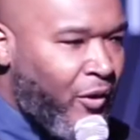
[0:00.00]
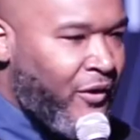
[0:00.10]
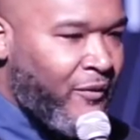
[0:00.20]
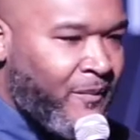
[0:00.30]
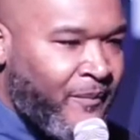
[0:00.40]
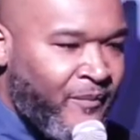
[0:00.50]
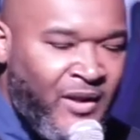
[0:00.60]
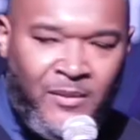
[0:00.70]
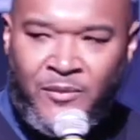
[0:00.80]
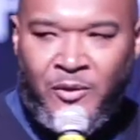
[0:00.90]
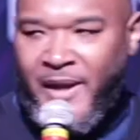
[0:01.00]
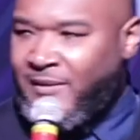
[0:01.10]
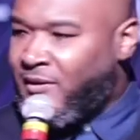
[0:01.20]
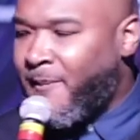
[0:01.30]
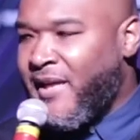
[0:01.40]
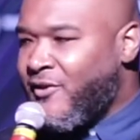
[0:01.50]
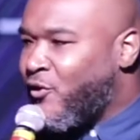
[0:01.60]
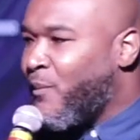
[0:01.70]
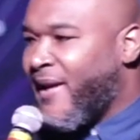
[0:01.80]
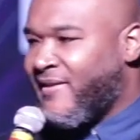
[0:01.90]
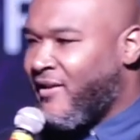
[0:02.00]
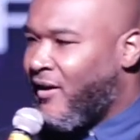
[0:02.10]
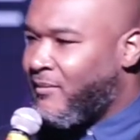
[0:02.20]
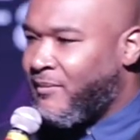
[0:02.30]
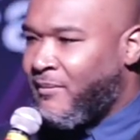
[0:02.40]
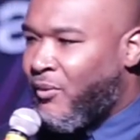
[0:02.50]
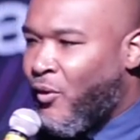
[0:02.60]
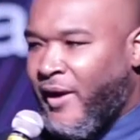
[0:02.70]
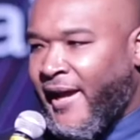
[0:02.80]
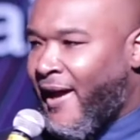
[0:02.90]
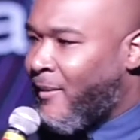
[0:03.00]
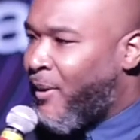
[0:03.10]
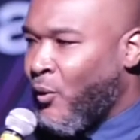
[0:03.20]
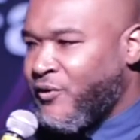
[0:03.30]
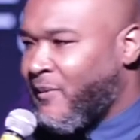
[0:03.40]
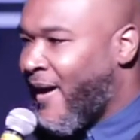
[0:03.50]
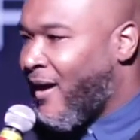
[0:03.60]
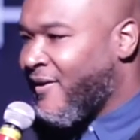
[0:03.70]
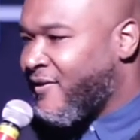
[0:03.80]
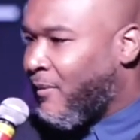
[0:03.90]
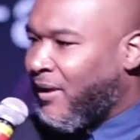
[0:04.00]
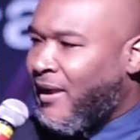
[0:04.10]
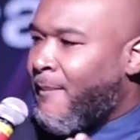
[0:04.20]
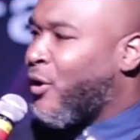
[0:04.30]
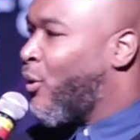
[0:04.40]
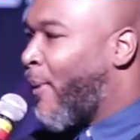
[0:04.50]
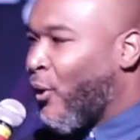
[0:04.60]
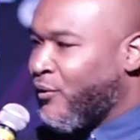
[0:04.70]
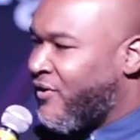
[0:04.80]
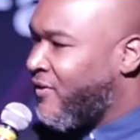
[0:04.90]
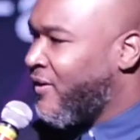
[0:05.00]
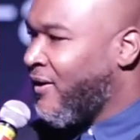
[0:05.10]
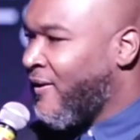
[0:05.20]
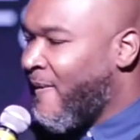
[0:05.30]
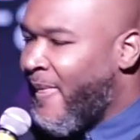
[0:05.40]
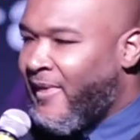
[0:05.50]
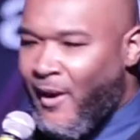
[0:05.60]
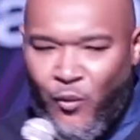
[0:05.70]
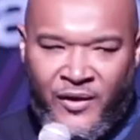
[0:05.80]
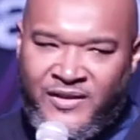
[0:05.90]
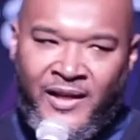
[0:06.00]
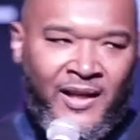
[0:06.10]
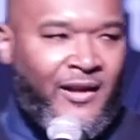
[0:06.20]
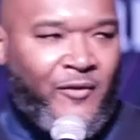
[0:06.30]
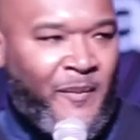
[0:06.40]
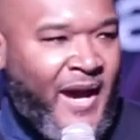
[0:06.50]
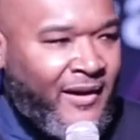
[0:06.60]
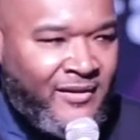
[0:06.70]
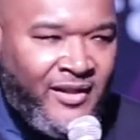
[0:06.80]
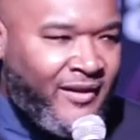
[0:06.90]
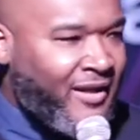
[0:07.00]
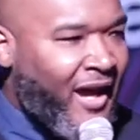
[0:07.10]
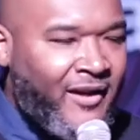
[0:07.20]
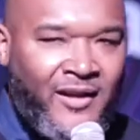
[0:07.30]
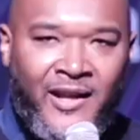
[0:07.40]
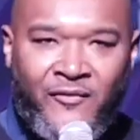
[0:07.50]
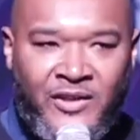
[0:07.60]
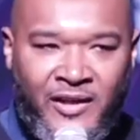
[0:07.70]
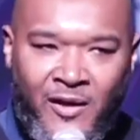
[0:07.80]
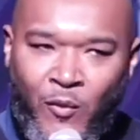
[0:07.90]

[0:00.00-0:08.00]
you. But the minute you mess up, Boy, they got a post about it, a subliminal post. They want to tell everybody, TikToking and everything.